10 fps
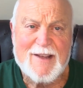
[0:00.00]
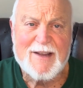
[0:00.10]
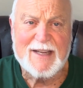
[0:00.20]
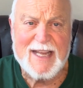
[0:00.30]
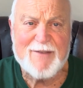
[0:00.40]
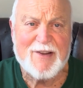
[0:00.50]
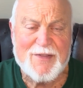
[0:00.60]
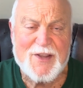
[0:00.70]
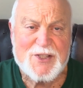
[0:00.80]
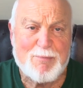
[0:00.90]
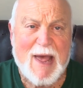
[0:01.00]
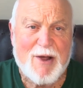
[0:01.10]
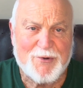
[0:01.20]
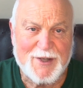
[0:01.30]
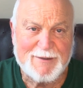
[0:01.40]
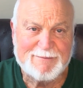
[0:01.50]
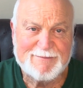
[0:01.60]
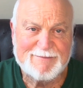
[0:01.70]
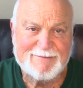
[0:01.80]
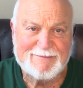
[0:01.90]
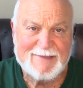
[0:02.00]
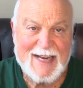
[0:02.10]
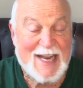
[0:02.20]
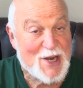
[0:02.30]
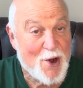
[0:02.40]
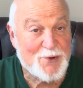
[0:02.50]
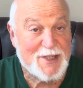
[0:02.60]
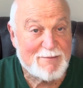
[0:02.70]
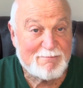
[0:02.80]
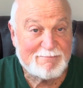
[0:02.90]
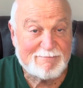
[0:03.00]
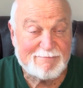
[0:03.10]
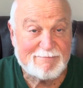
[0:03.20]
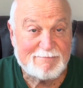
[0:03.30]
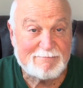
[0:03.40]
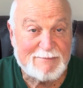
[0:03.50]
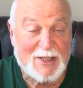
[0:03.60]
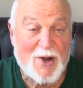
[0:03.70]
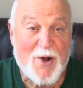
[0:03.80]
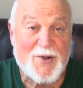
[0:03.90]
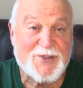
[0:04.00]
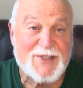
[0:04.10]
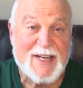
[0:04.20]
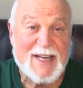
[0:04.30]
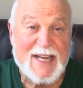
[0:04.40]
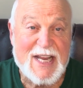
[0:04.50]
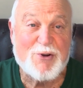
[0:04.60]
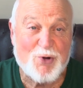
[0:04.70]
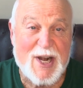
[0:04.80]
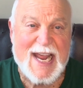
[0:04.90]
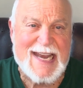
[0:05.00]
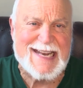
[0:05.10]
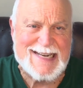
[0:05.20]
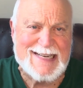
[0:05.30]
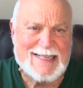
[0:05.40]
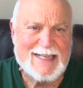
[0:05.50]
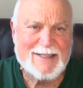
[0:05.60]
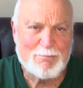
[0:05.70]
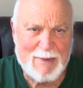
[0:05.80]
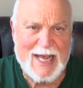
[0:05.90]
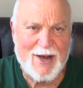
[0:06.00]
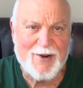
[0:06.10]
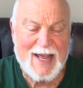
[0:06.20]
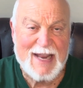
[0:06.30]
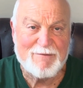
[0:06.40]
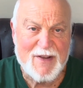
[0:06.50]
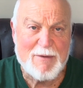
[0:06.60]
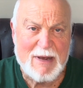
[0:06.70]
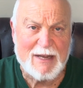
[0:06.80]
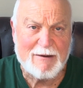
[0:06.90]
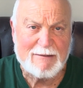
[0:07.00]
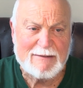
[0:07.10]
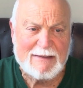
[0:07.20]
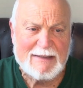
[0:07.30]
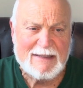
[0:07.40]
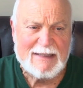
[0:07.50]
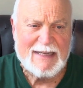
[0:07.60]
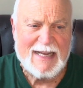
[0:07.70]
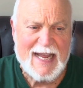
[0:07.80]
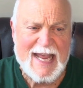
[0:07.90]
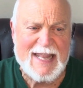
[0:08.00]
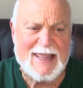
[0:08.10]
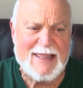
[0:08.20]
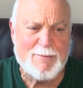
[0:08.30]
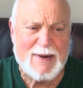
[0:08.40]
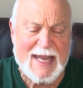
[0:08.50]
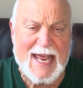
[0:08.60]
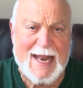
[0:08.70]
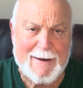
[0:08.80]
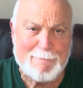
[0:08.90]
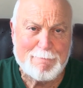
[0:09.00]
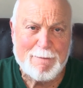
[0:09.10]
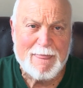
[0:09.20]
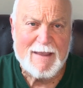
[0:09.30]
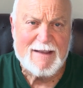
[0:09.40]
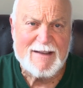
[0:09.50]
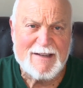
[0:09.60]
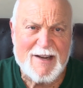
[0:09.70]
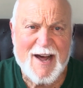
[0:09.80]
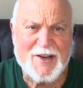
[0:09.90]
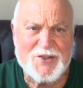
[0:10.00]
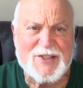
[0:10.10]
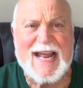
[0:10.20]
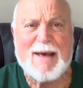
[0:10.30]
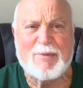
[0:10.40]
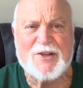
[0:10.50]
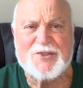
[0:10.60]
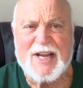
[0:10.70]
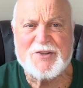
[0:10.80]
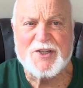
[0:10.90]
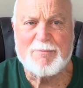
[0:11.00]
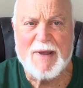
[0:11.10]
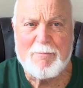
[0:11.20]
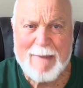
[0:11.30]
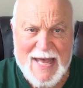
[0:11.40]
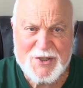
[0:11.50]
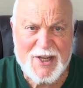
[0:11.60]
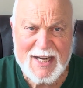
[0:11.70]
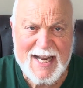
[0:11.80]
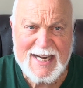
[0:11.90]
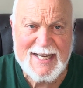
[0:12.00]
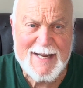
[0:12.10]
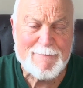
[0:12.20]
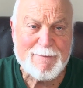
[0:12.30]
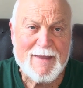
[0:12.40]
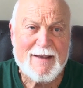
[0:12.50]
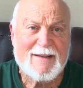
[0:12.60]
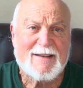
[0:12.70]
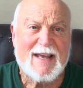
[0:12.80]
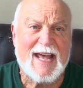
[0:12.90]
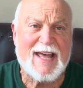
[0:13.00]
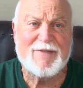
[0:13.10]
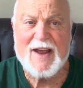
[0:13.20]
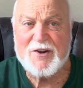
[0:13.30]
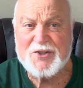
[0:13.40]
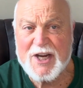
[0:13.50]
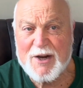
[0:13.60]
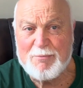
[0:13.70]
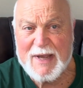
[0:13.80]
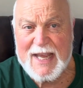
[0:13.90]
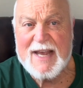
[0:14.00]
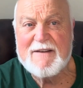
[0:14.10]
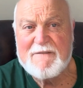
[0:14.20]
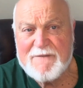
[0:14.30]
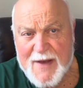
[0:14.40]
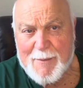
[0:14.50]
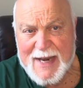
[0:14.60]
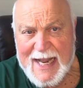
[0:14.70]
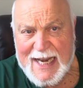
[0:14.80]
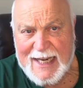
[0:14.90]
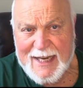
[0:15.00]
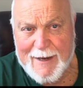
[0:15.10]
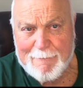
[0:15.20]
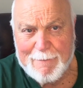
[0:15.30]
giving this boundary. And he knows it because he created male and female. In the beginning, God established there shall be masculinity and there shall be femininity.